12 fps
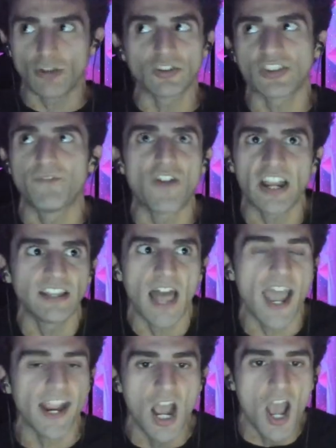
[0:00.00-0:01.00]
It was a fucking,
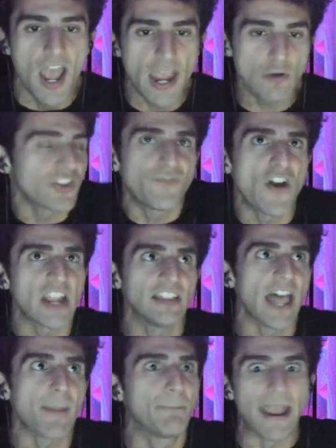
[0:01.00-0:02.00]
like, it was a fucking,
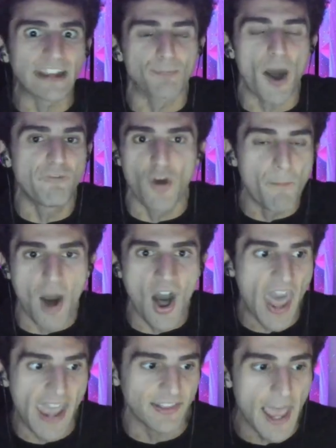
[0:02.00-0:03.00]
like, baseball, football hat.